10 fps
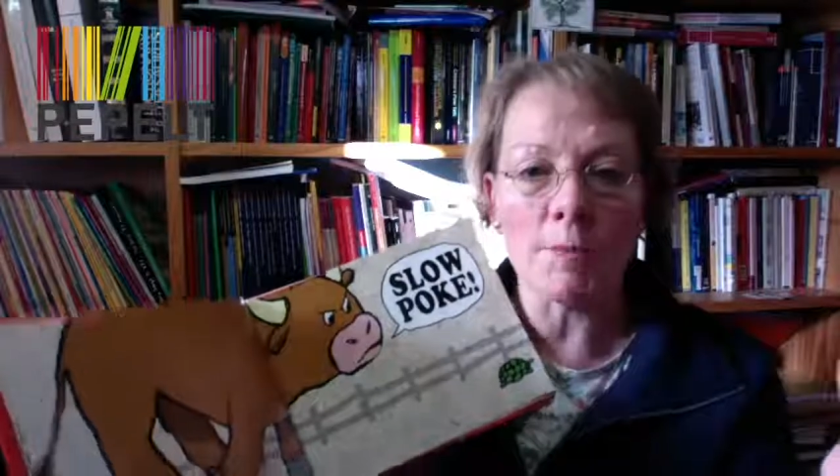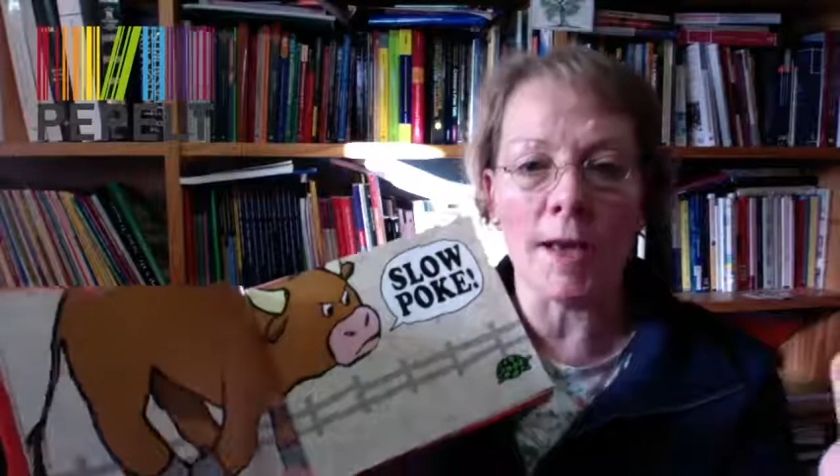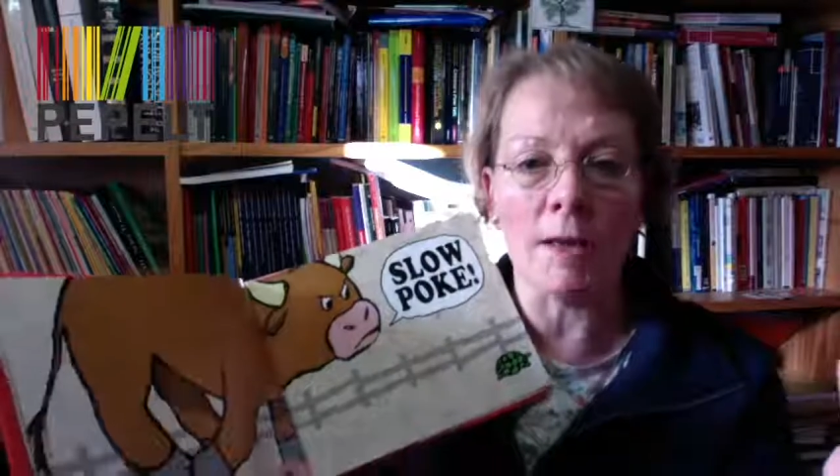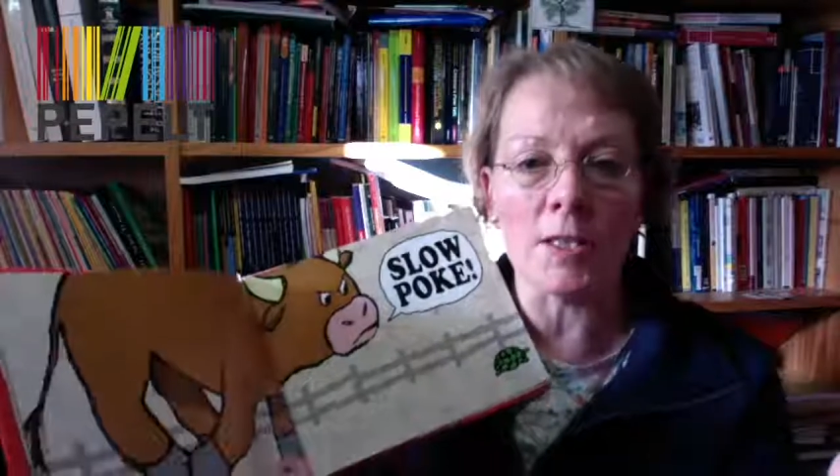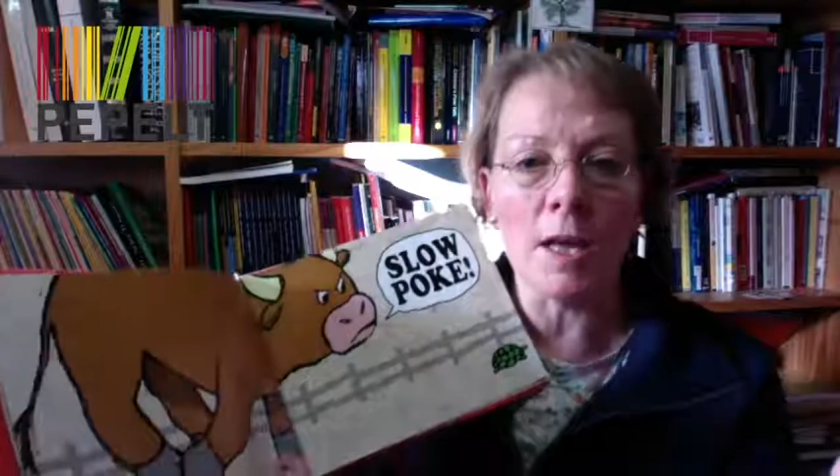
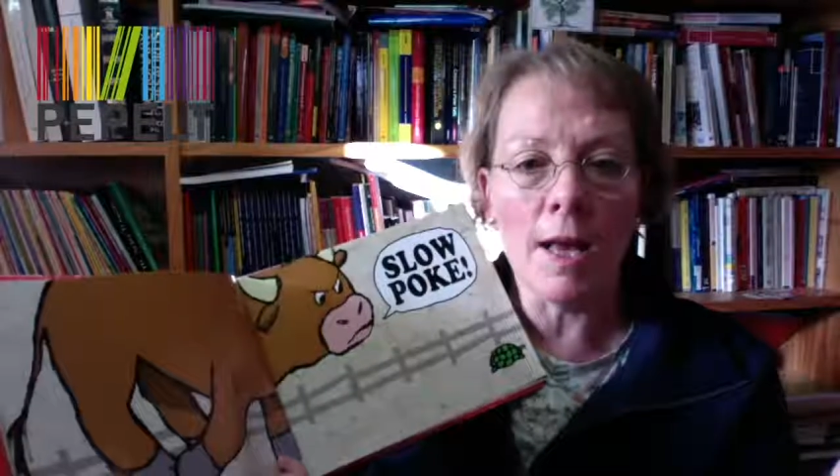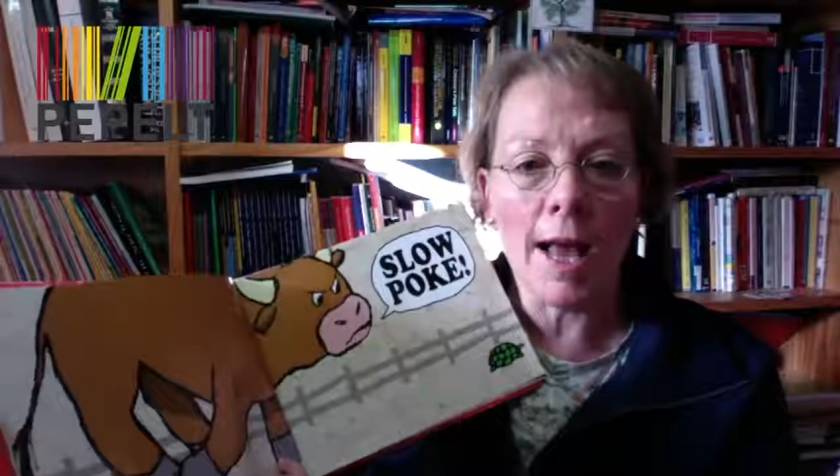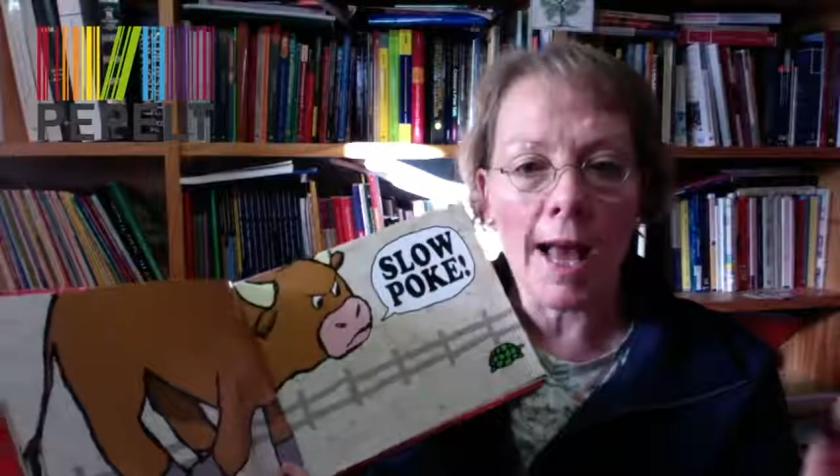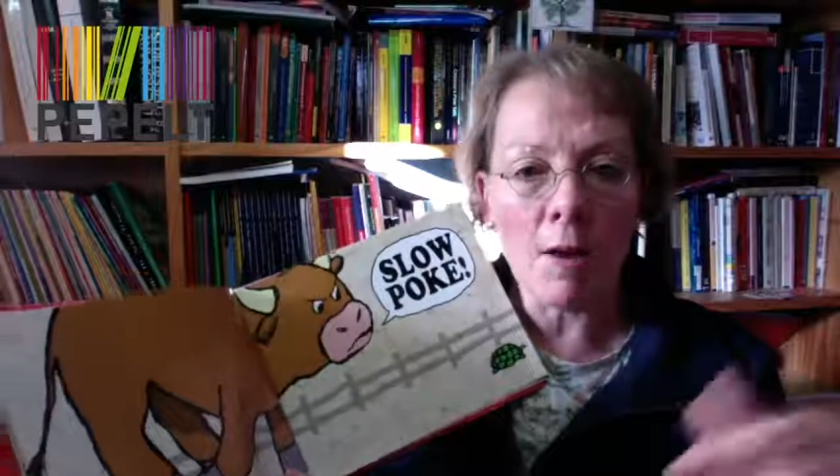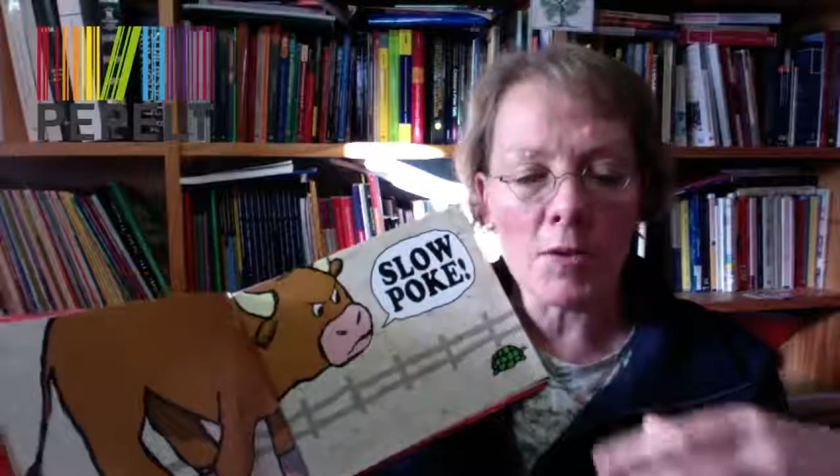about
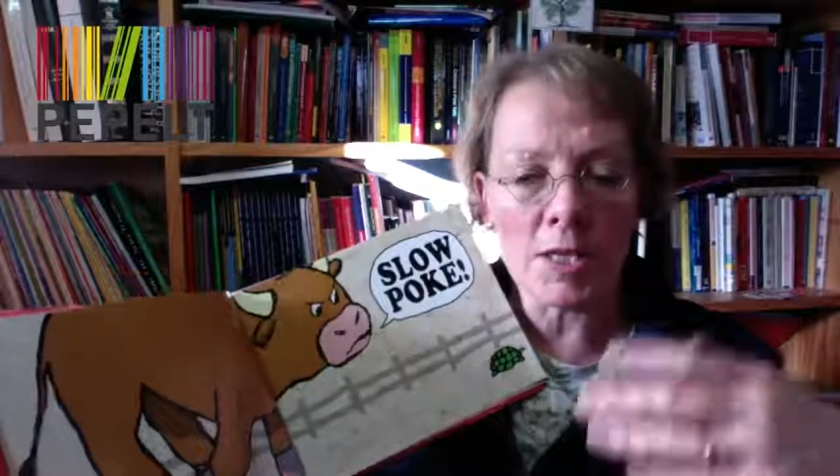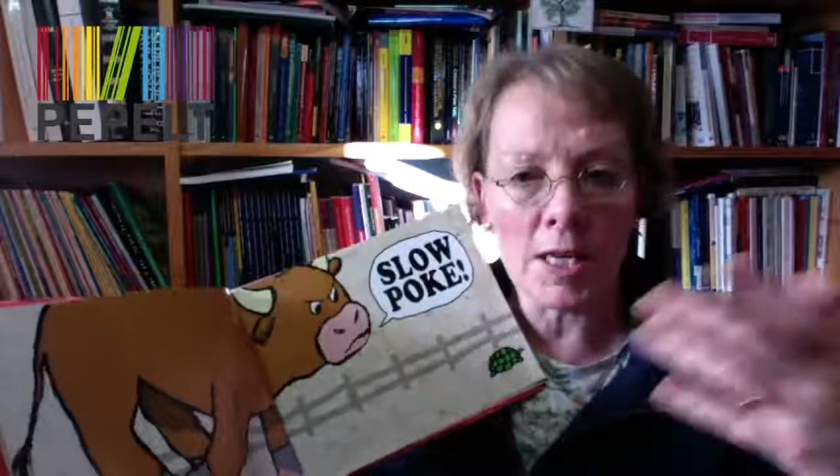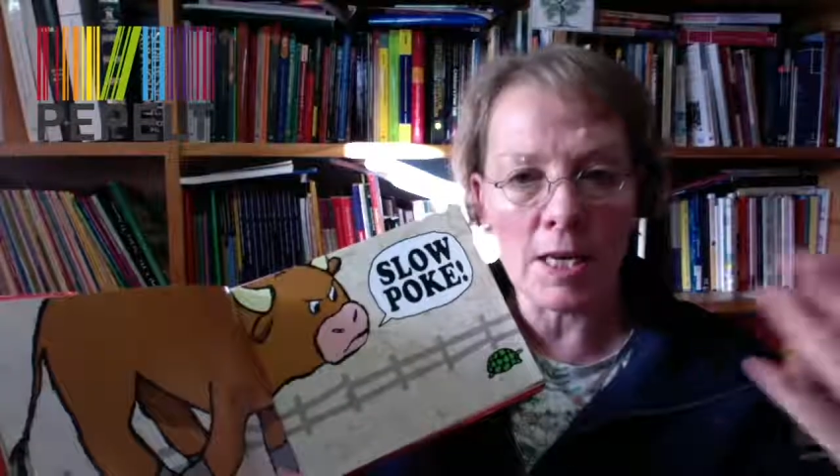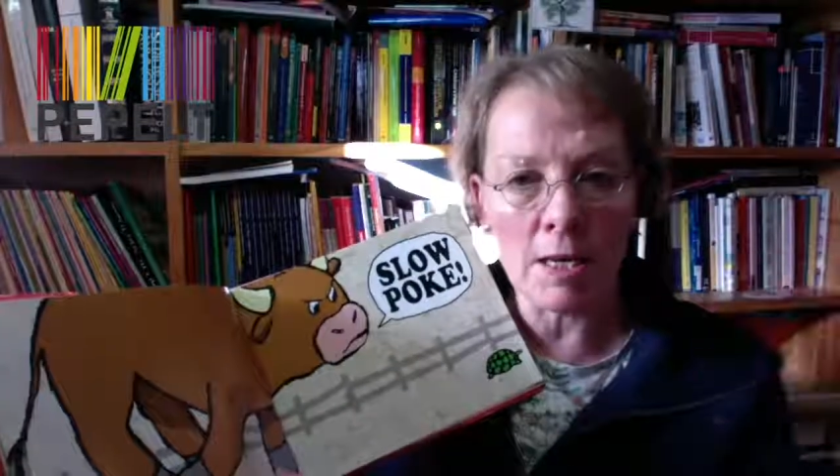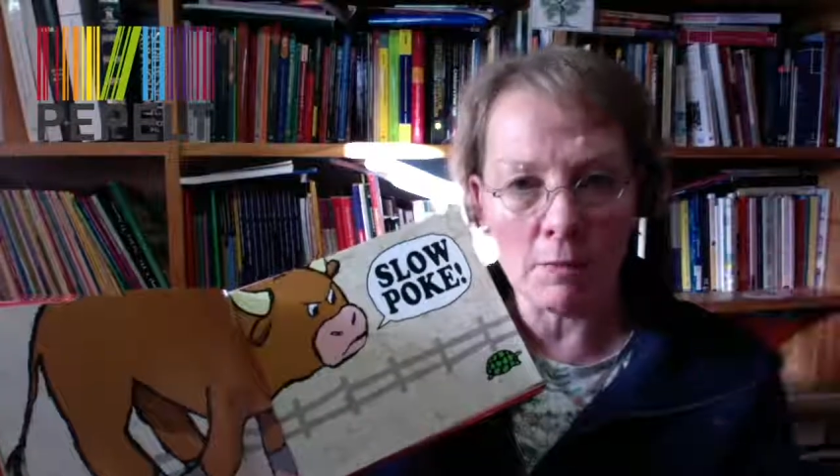how
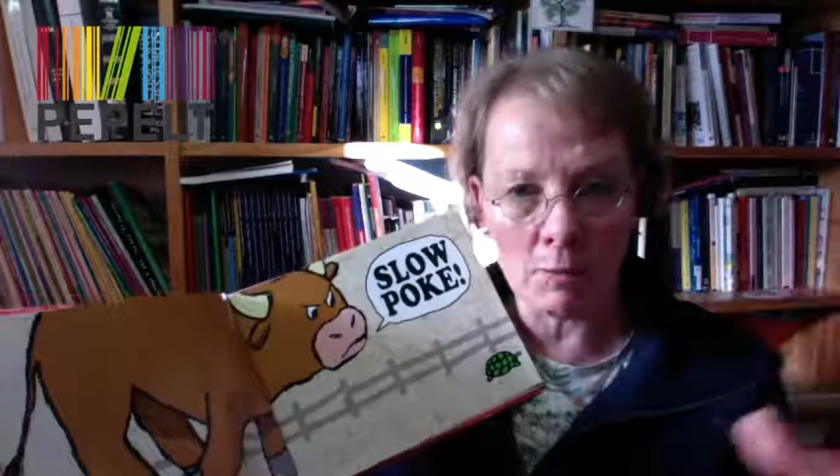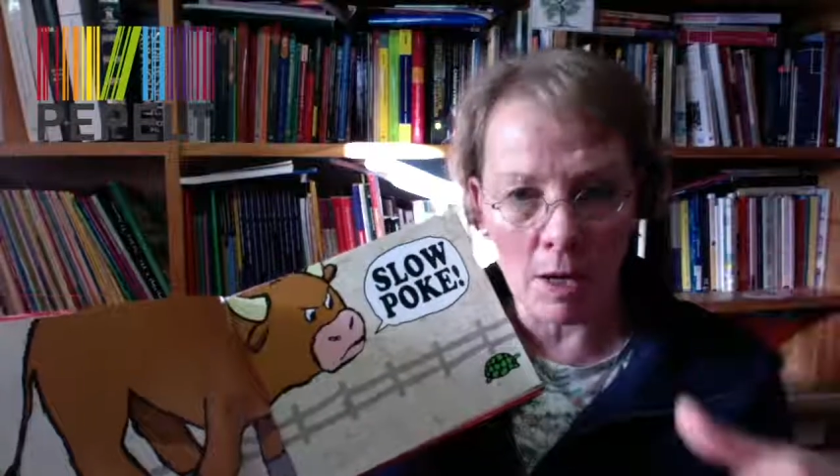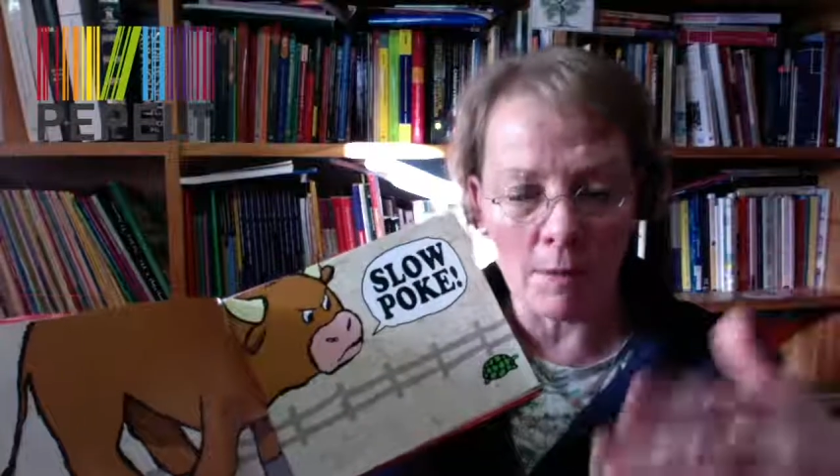she